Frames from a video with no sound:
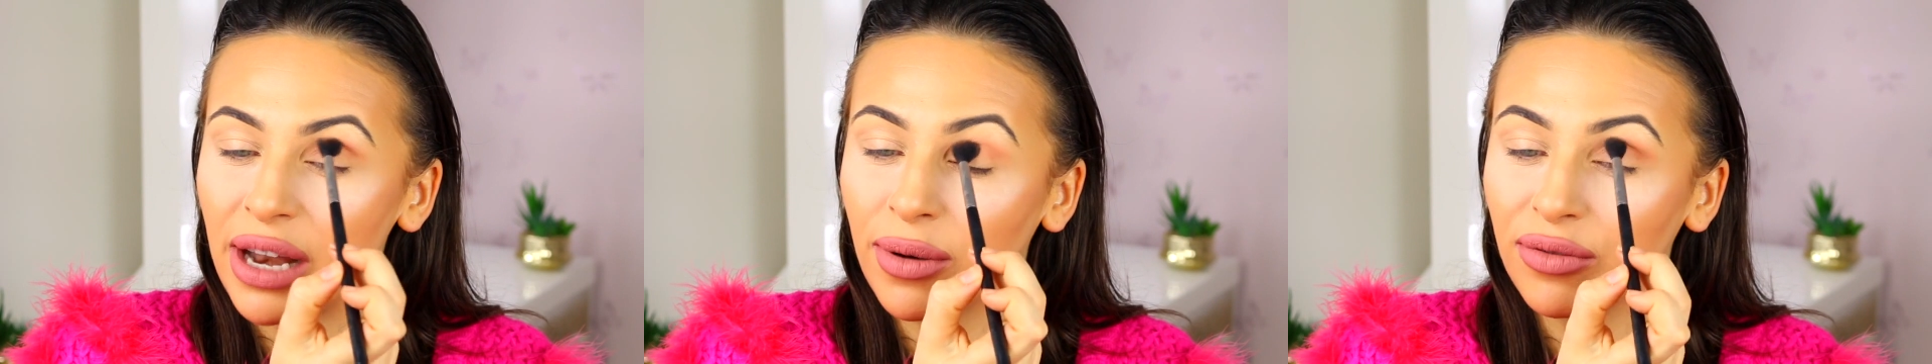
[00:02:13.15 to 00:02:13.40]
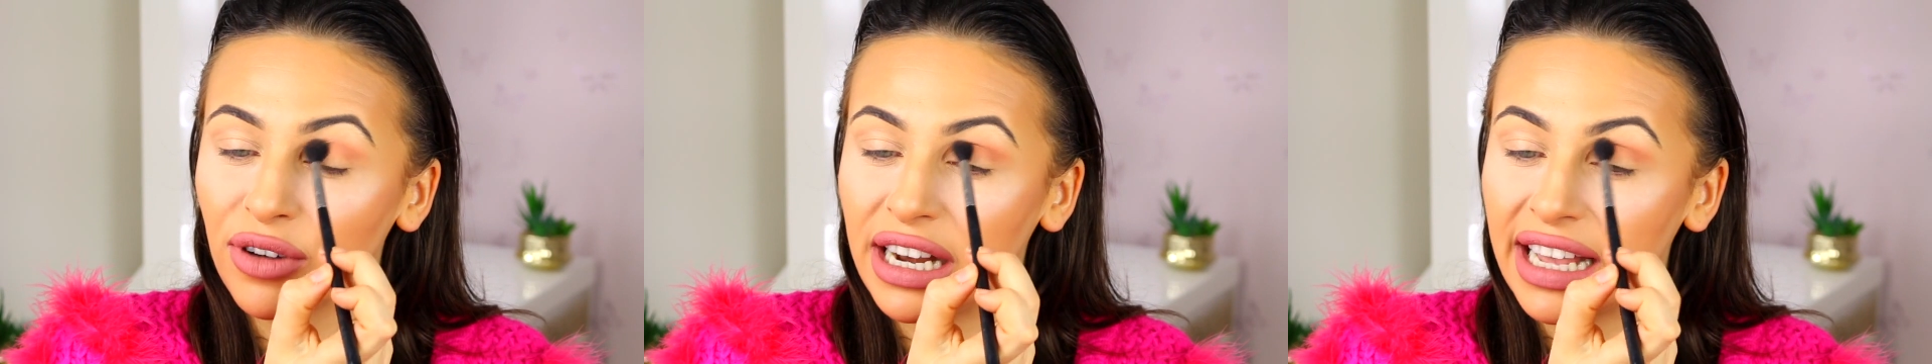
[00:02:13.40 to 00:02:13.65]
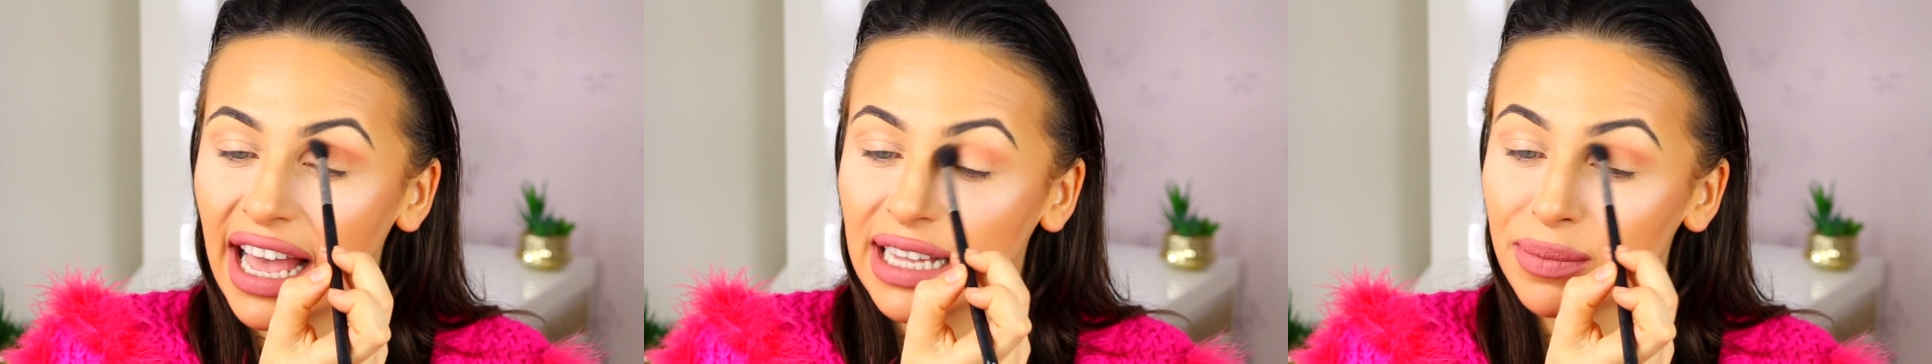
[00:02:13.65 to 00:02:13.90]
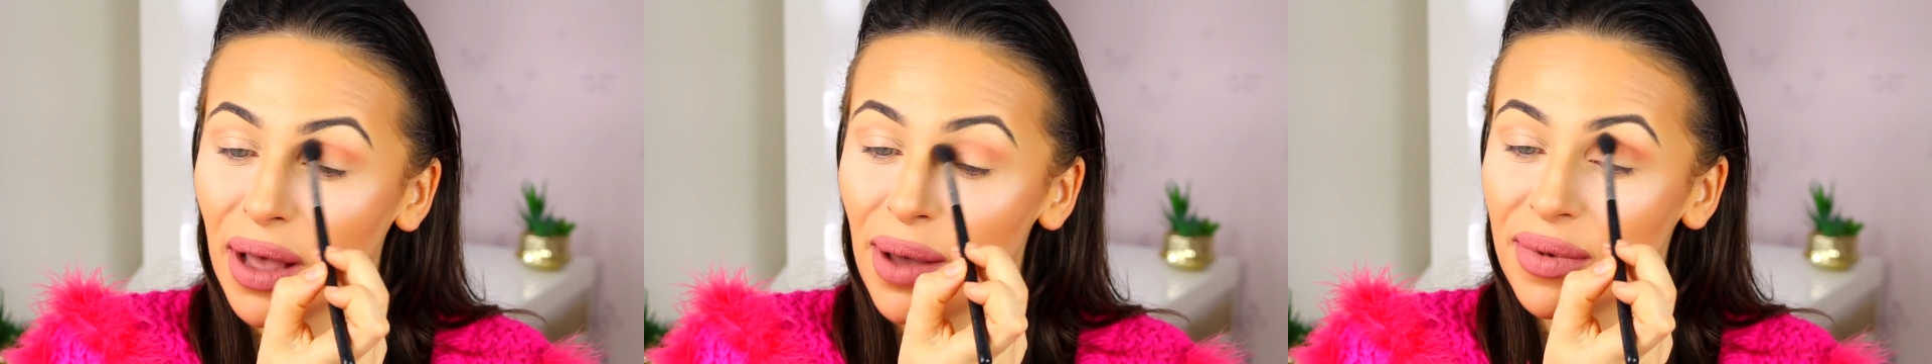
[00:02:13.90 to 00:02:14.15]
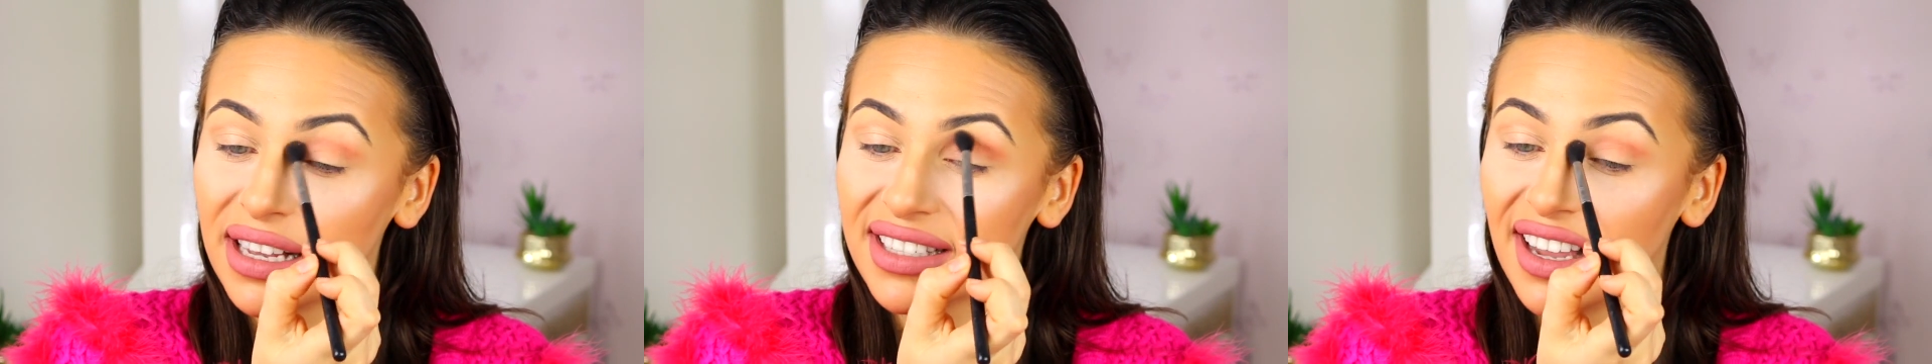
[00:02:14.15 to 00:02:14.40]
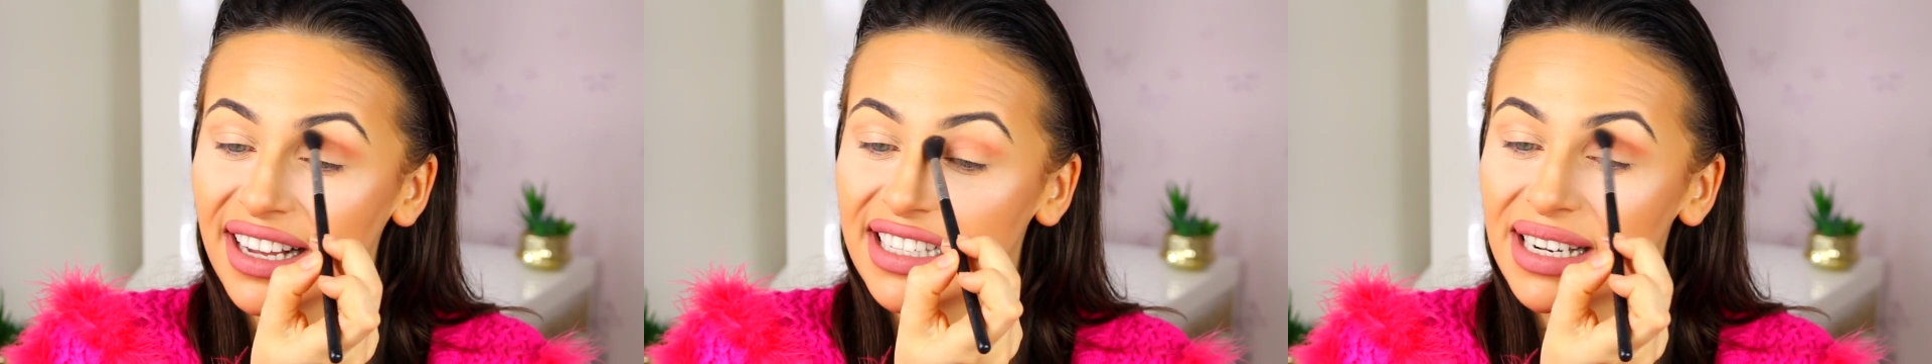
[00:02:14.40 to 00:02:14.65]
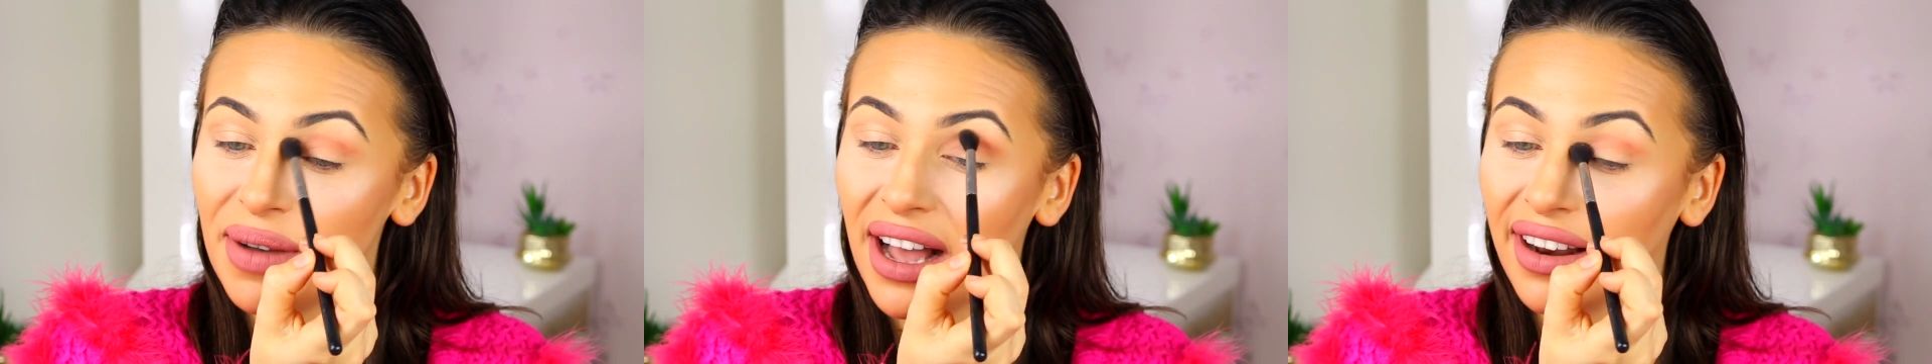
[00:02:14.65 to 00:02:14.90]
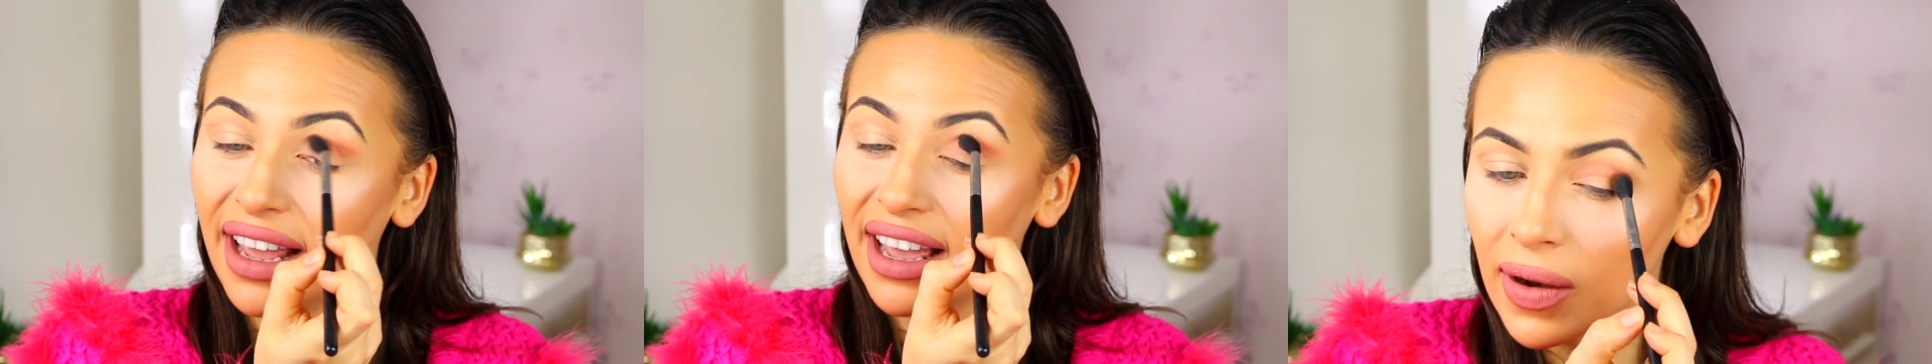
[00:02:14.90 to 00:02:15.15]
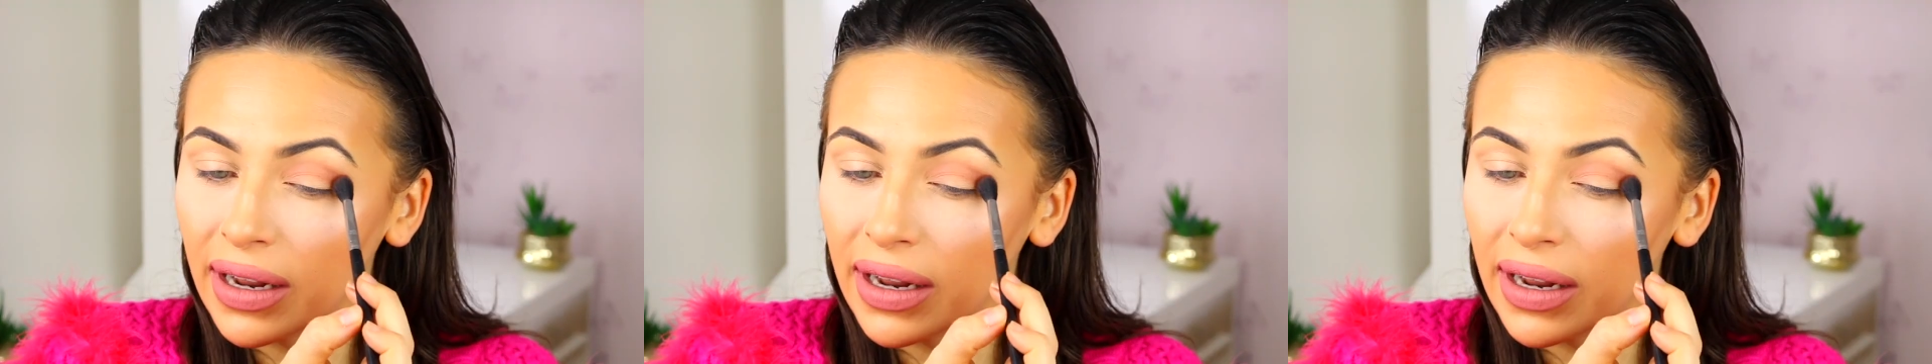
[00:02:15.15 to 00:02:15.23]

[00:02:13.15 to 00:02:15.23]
anyone really cares, but I'm excited about it.